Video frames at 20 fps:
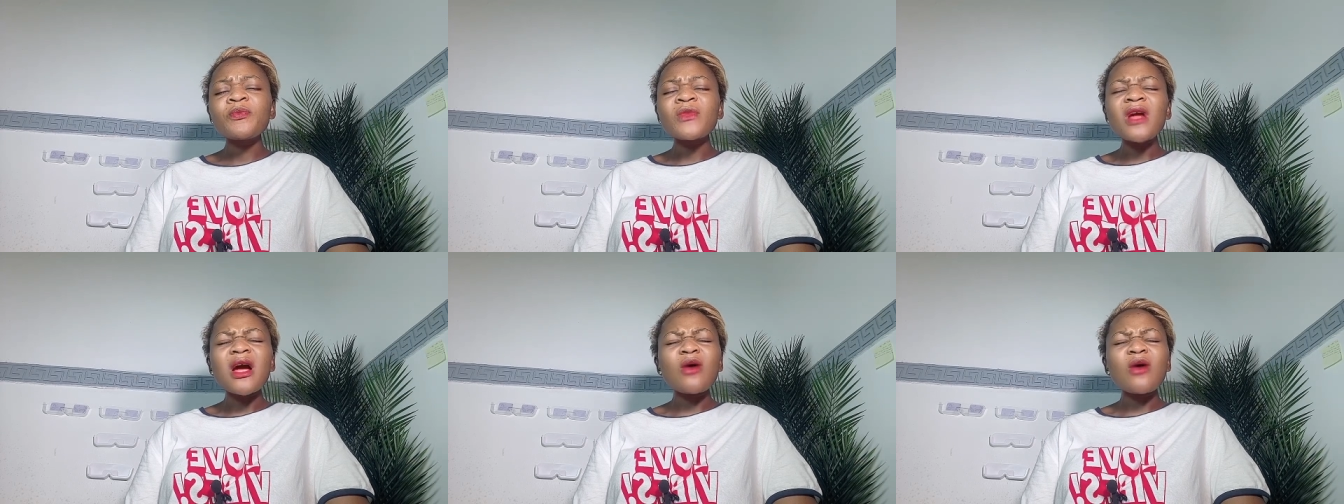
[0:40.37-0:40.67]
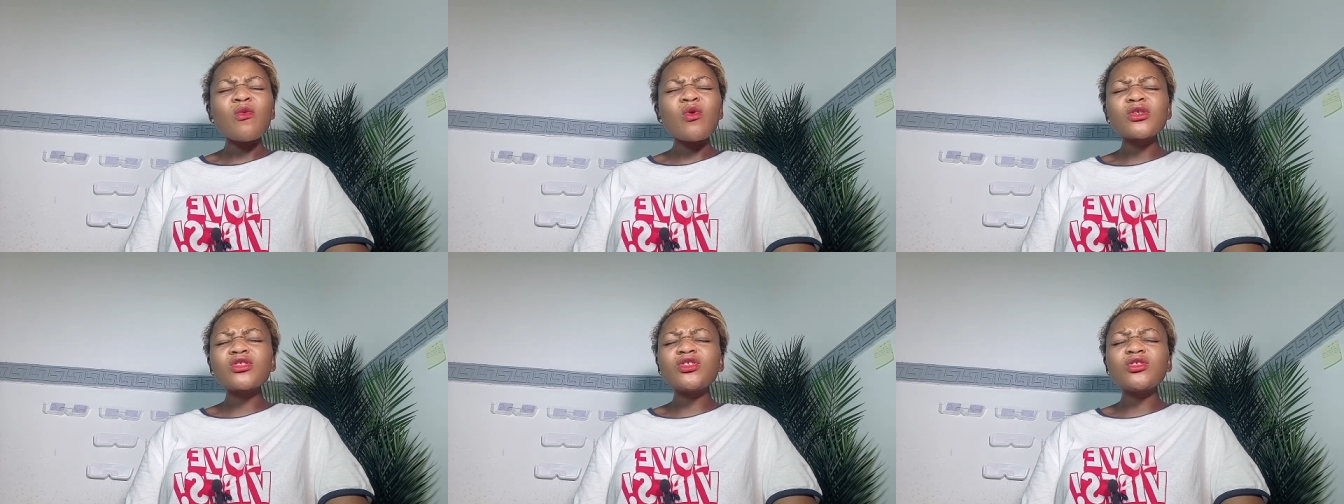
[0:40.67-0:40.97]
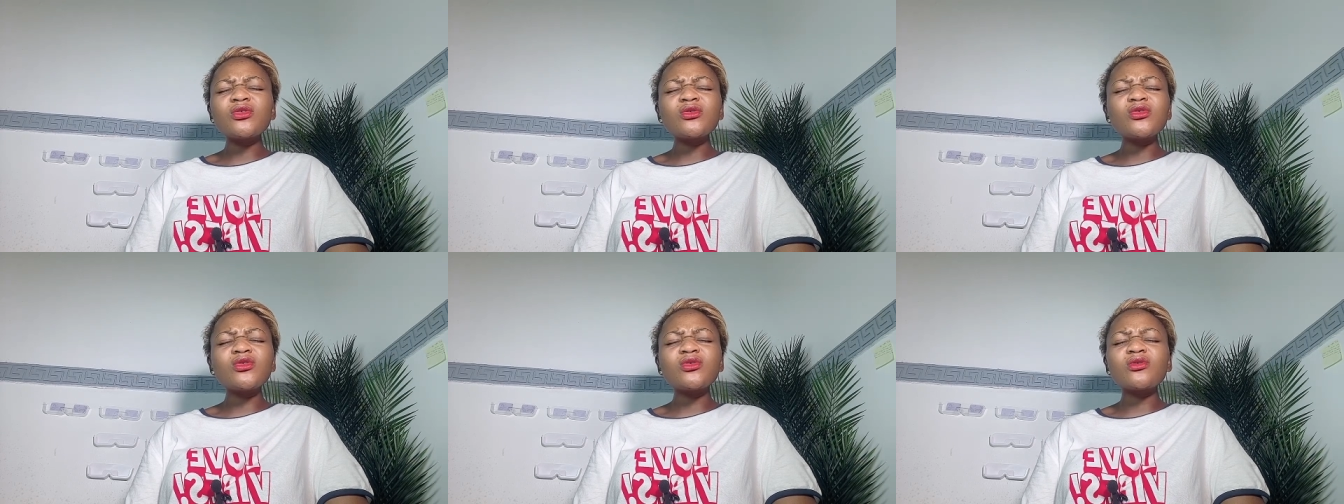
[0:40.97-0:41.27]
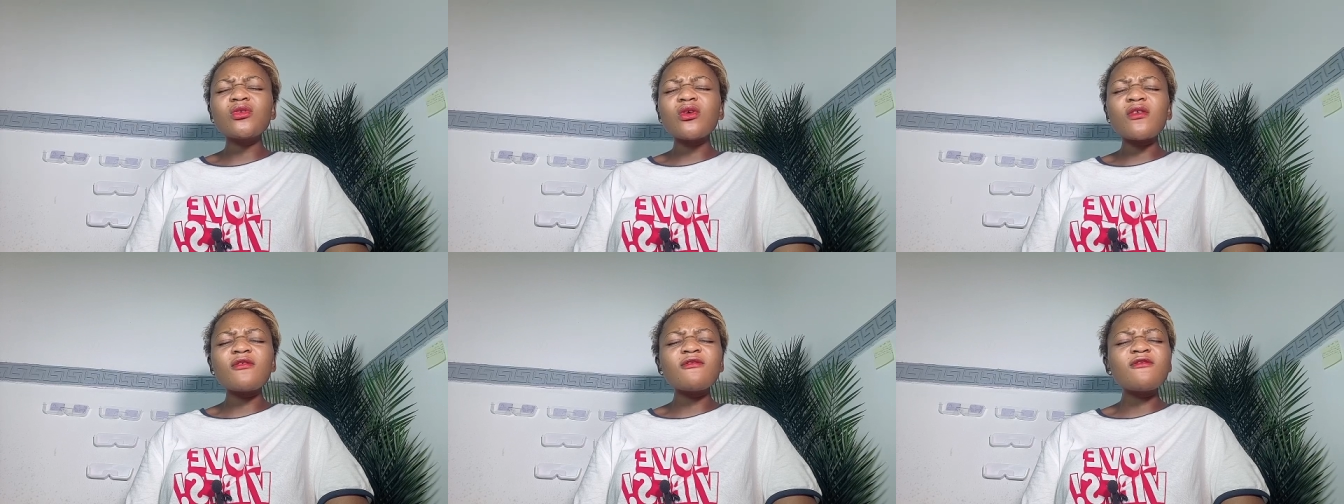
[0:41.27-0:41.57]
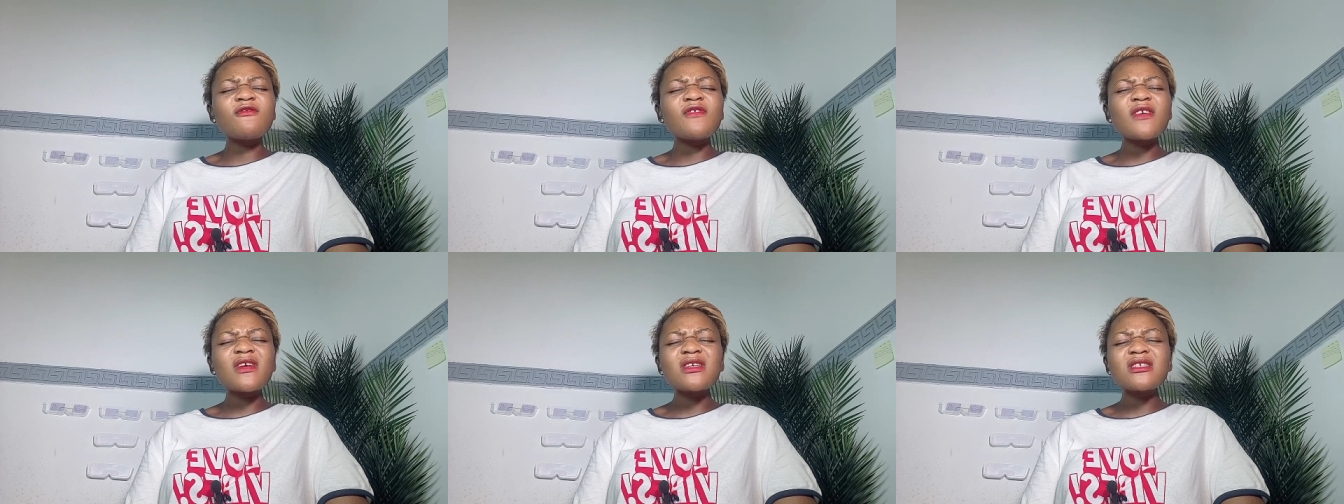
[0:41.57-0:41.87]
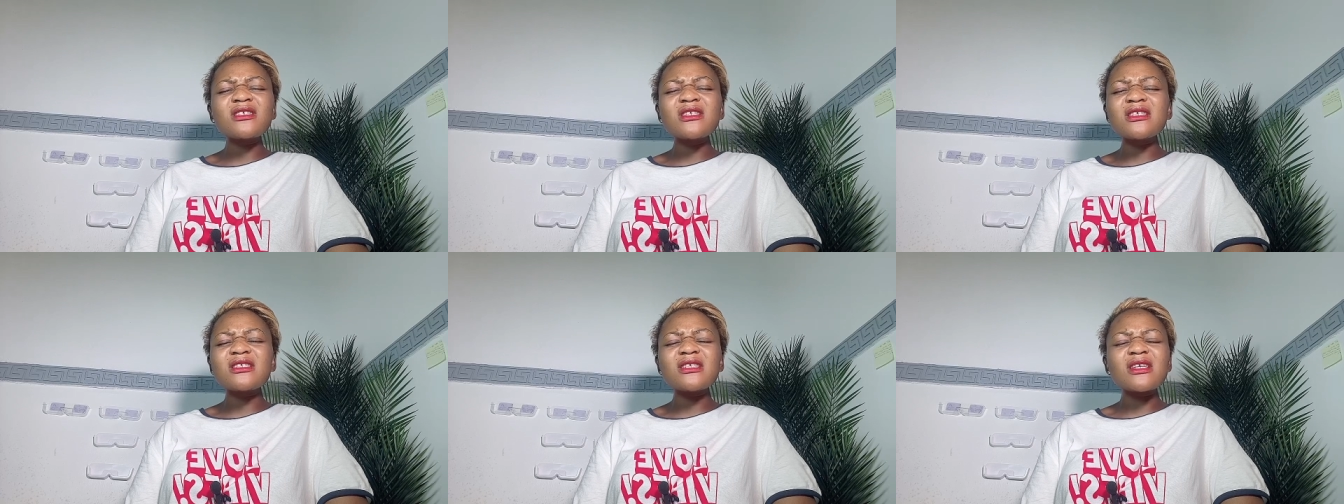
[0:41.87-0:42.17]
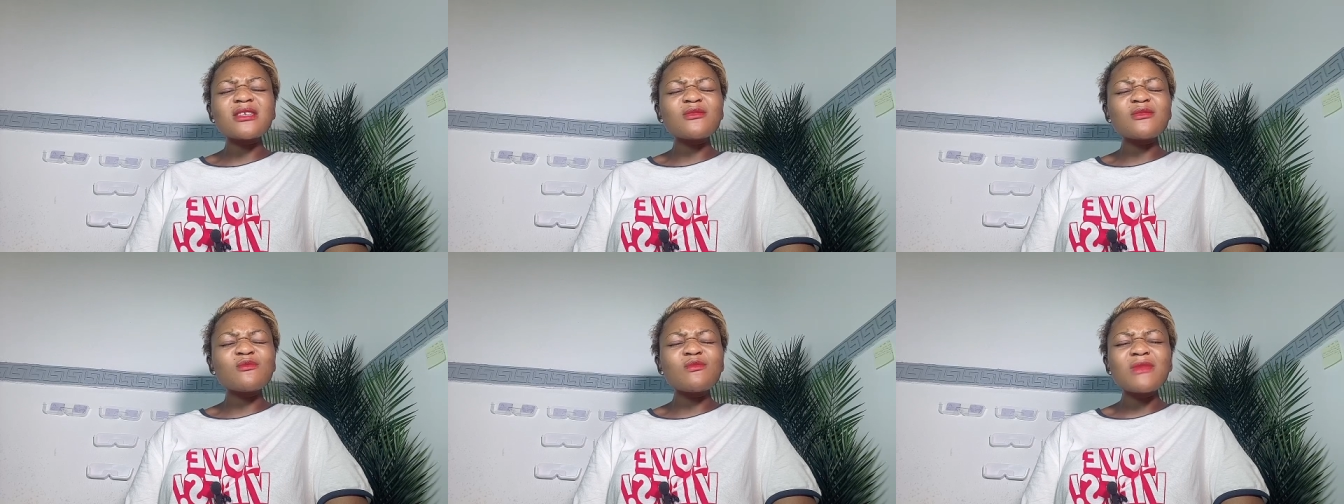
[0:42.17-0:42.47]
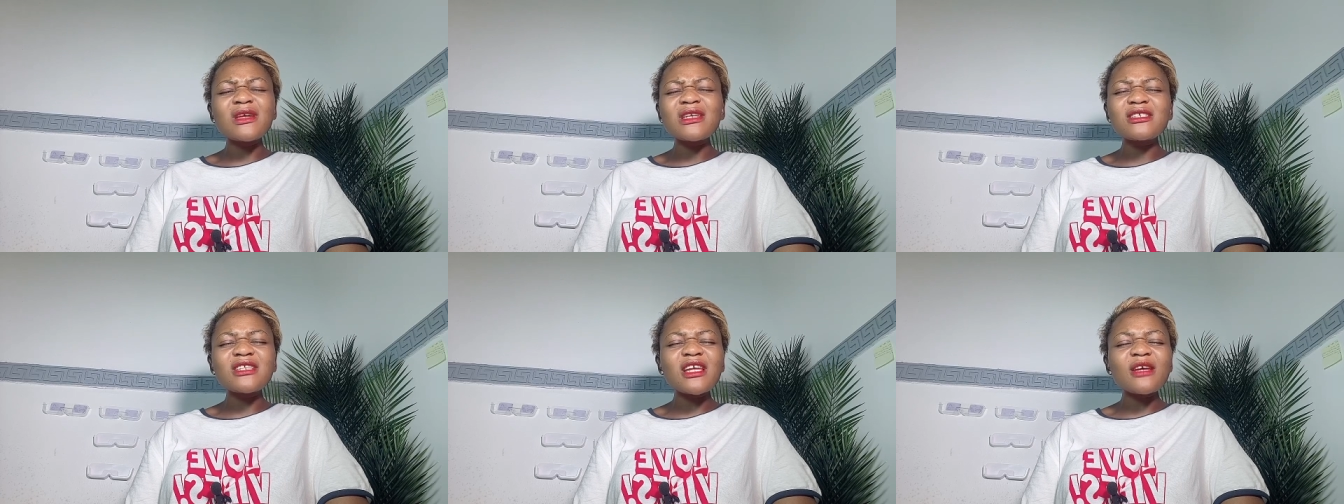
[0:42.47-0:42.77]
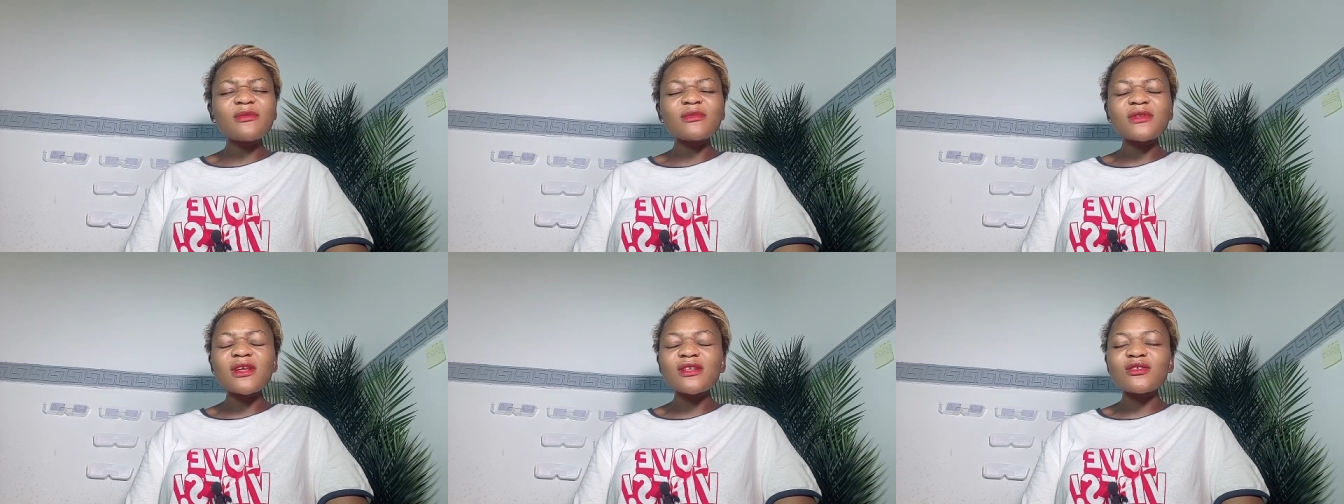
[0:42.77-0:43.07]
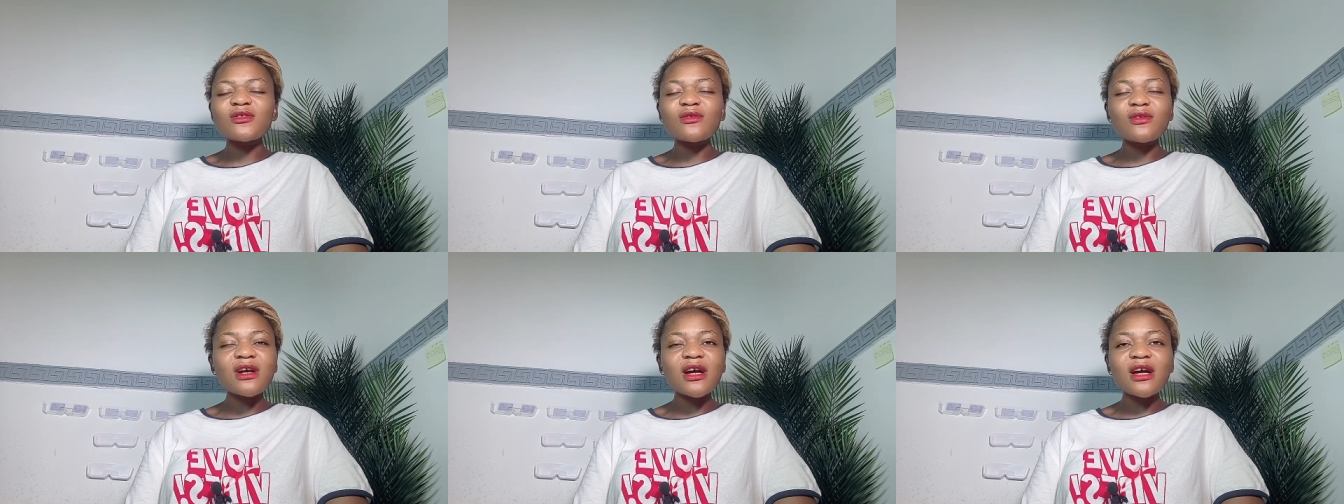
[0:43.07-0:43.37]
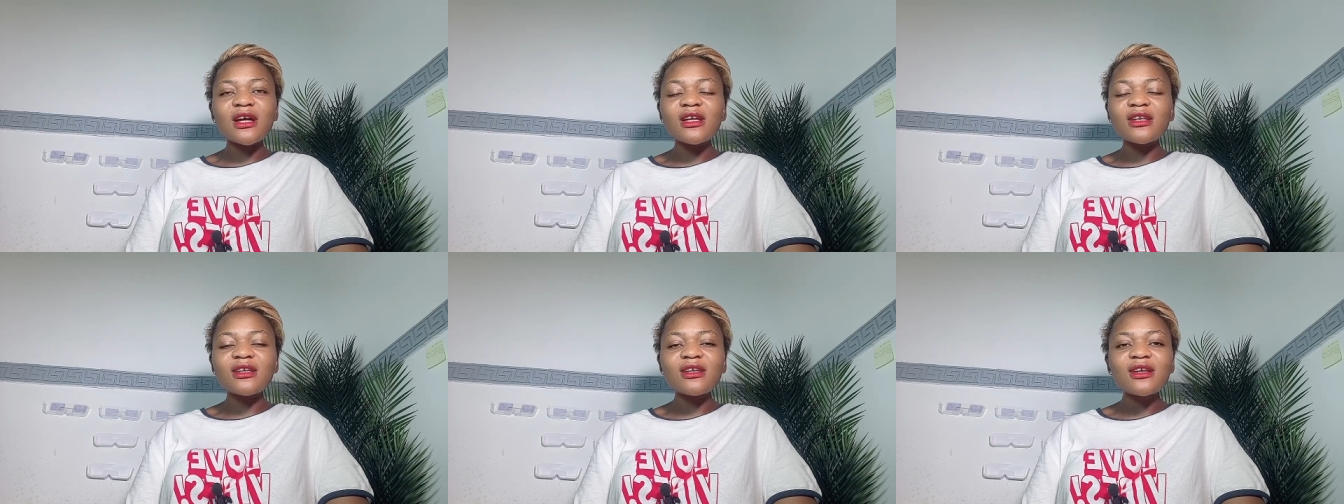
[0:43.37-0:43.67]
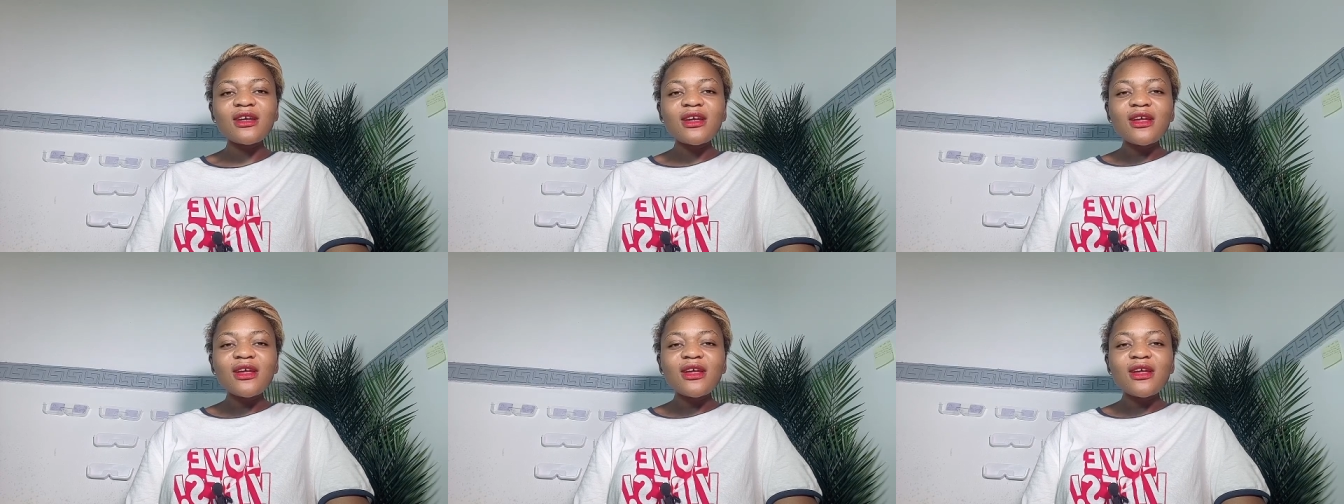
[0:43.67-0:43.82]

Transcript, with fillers: I want you to confess this as many times as you can.